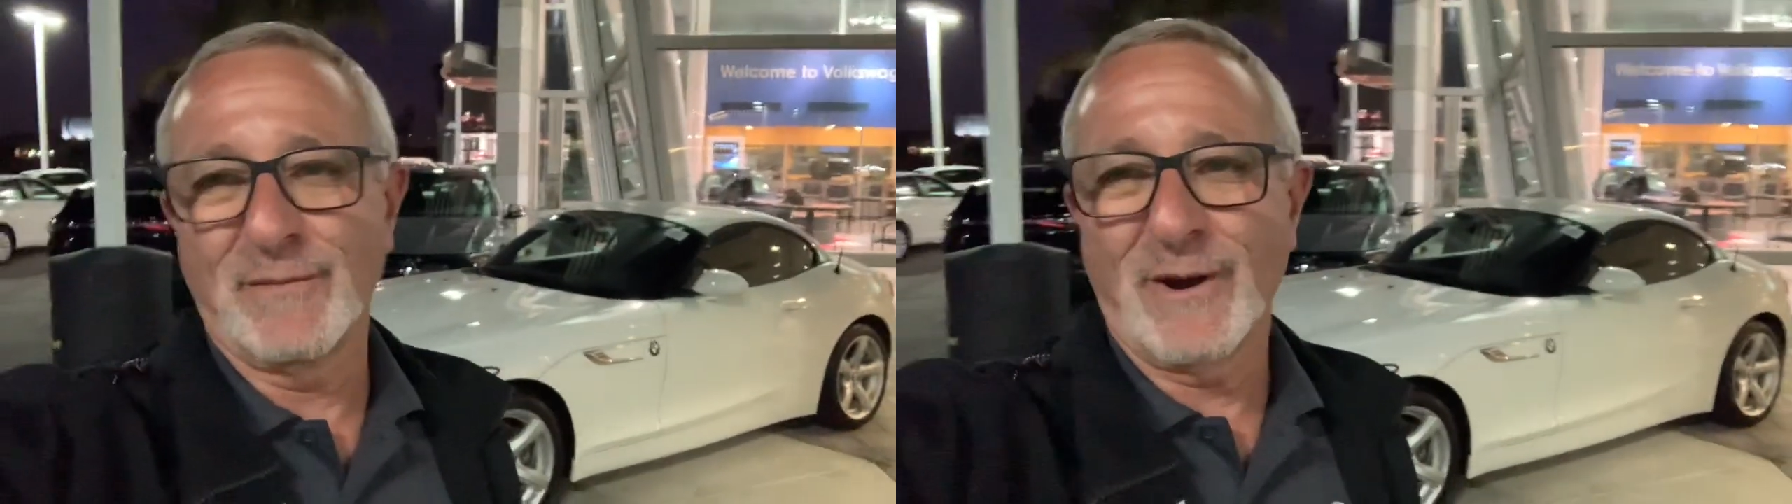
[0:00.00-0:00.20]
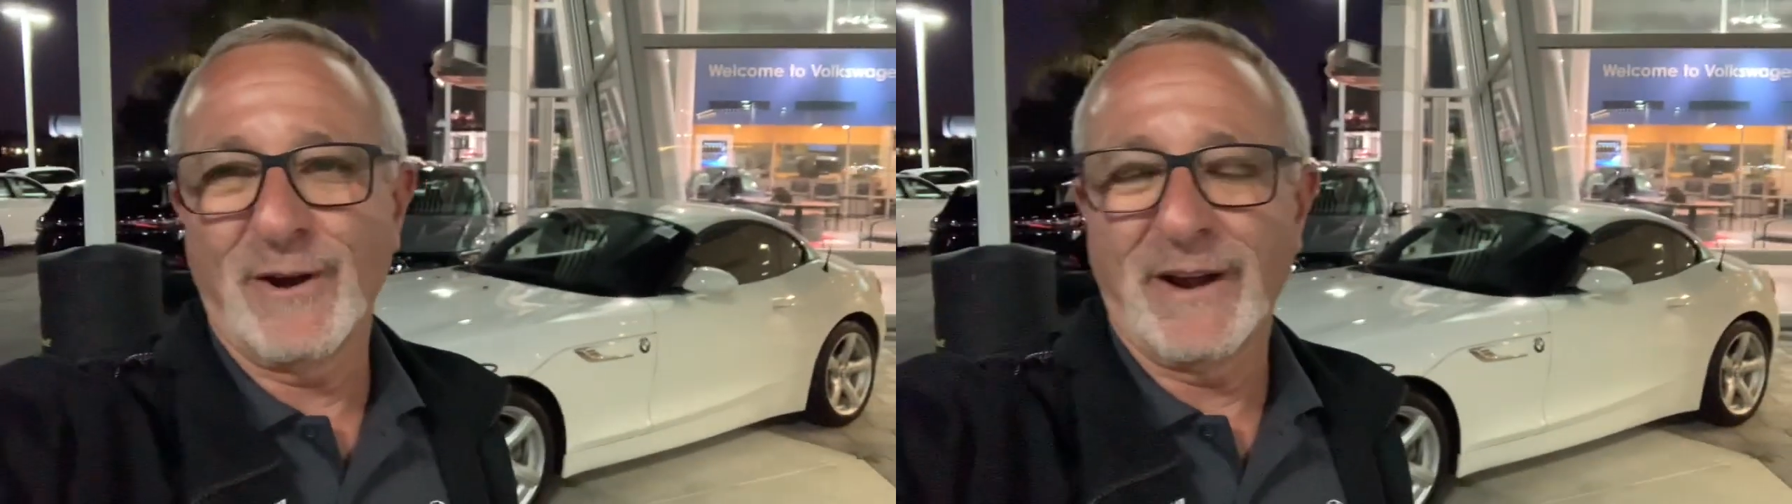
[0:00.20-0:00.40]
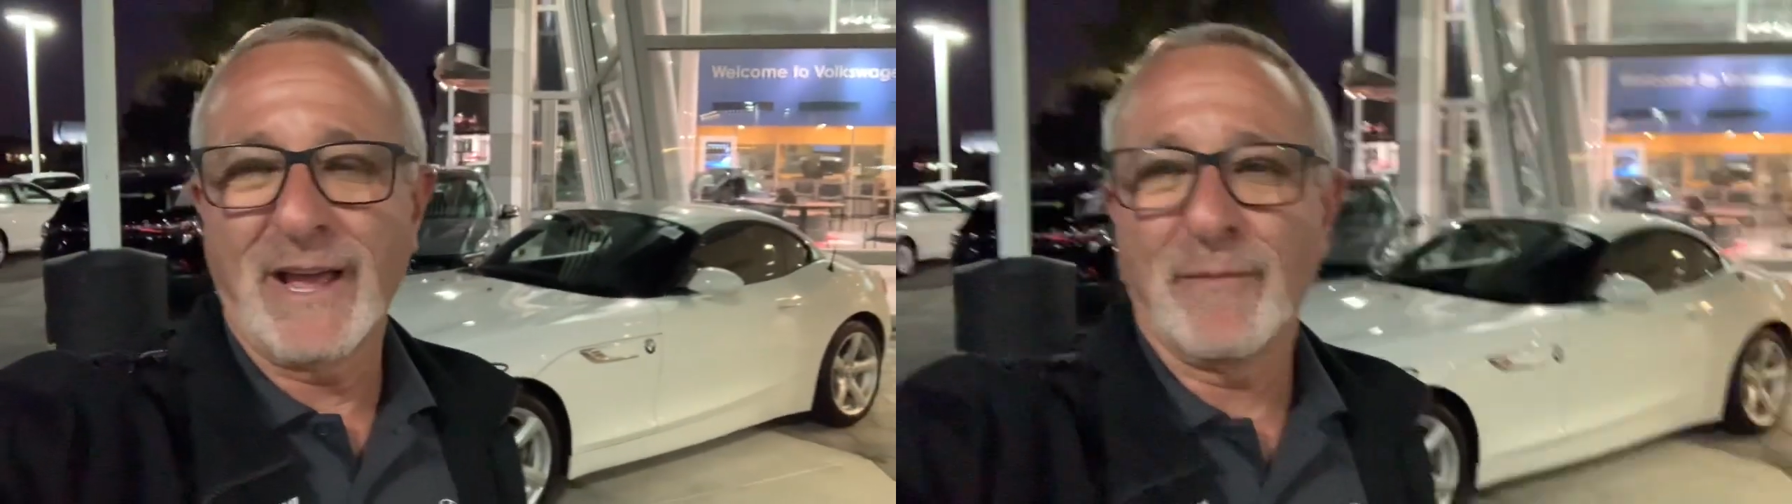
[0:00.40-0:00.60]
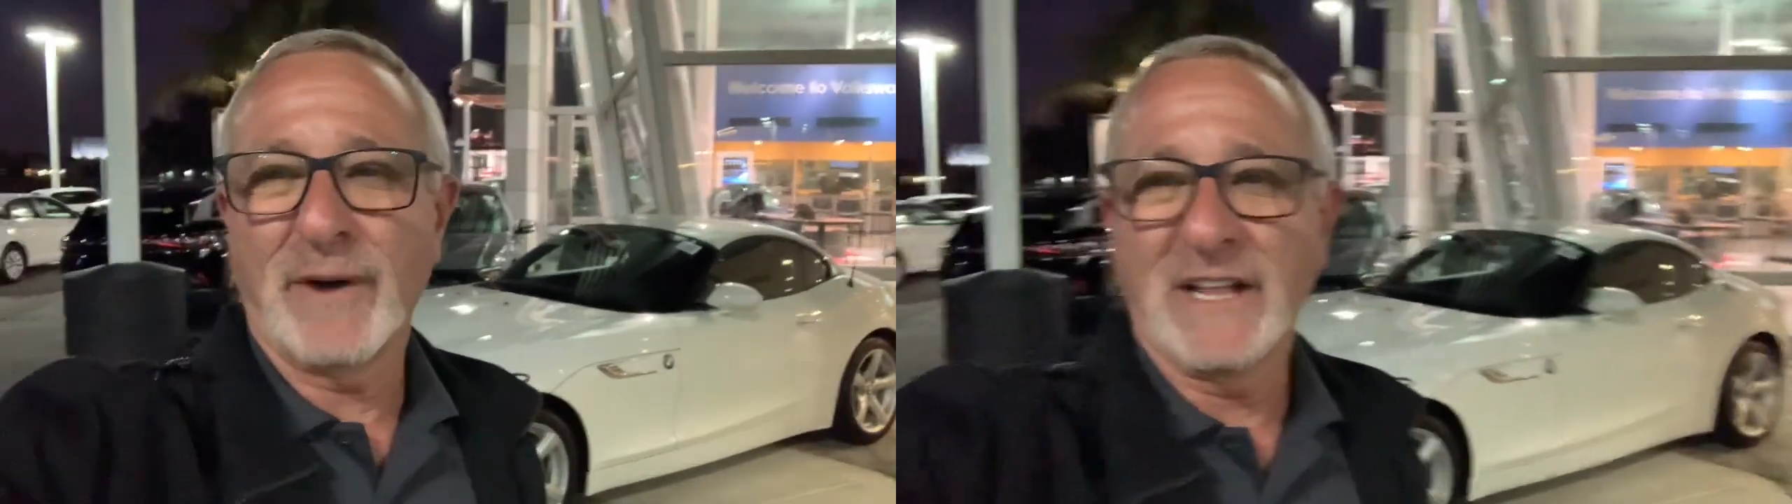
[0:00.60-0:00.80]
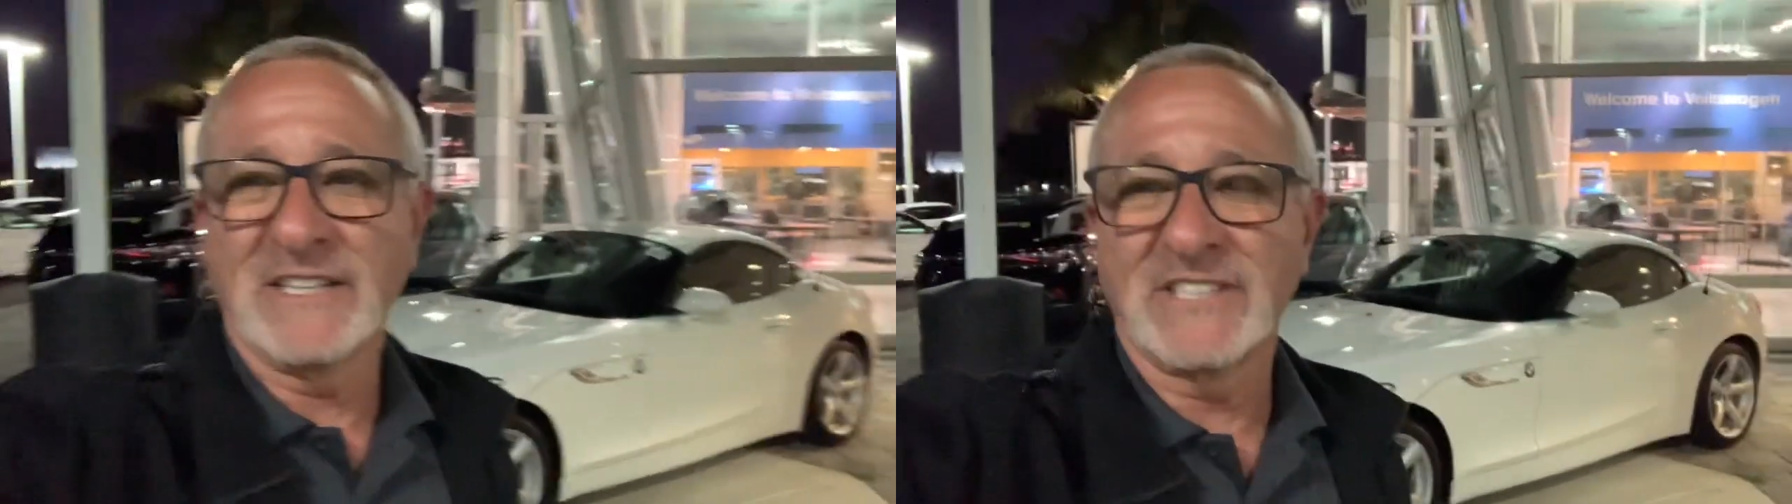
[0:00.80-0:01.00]
tomorrow and I
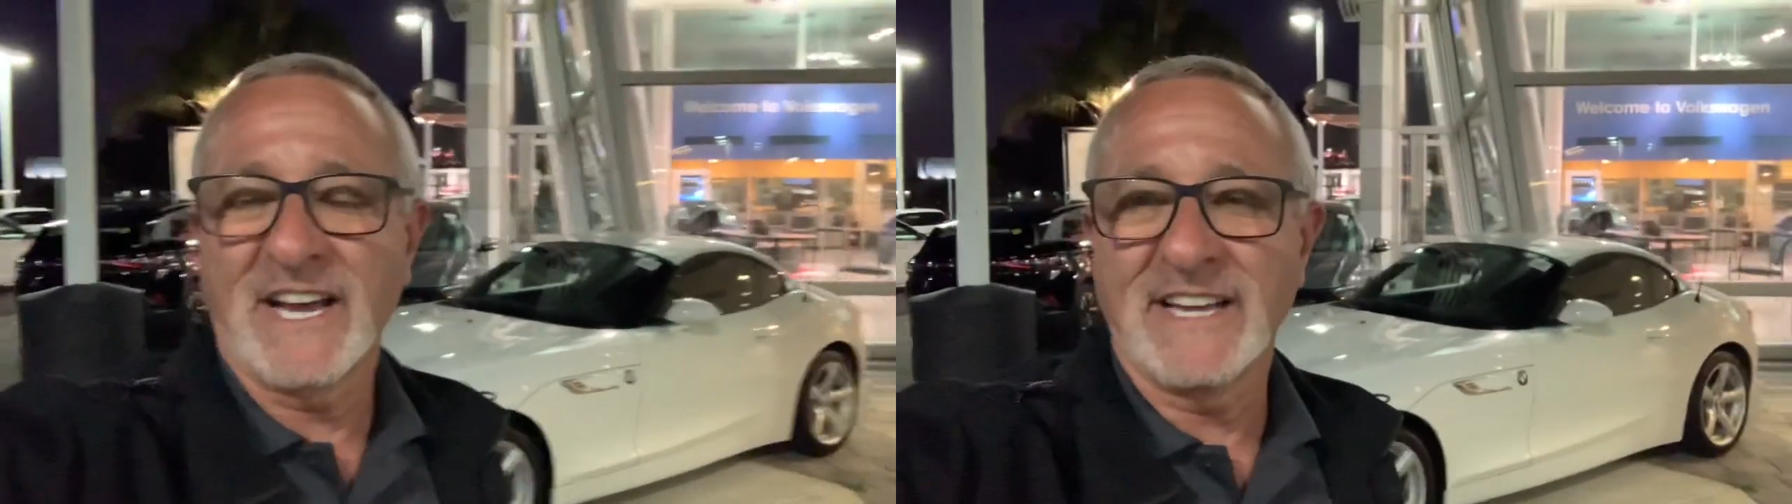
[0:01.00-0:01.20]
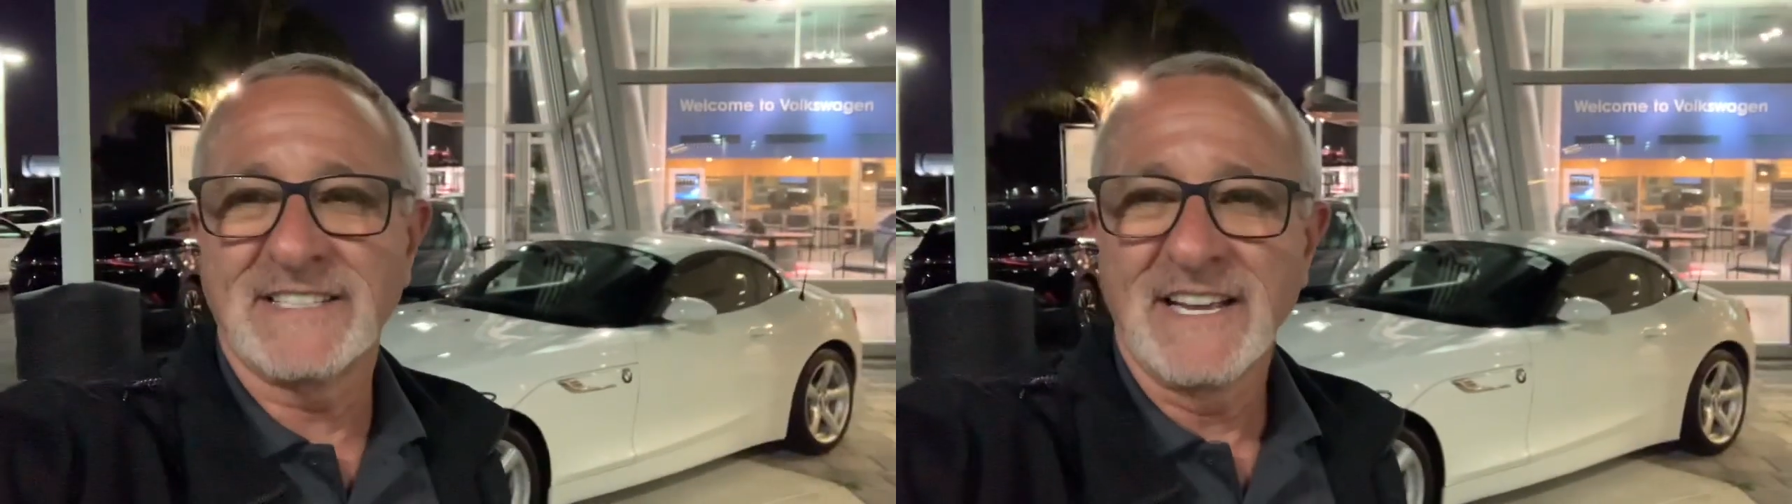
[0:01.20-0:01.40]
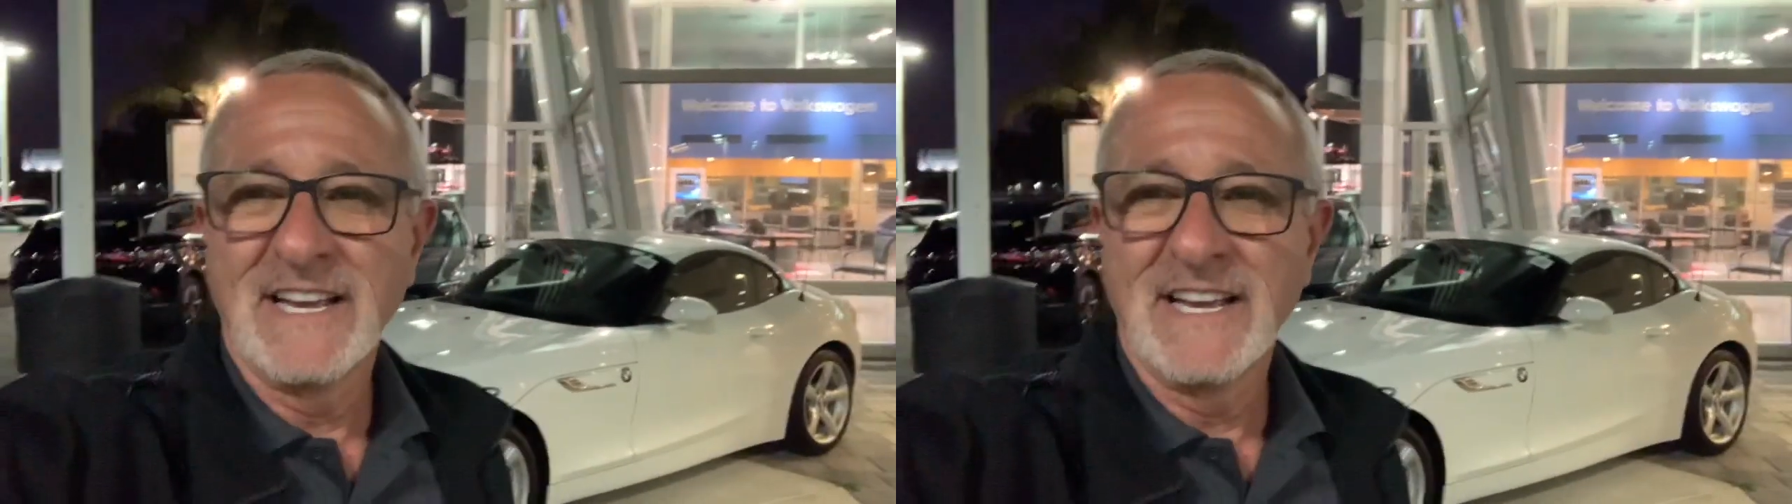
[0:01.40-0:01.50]
apologize,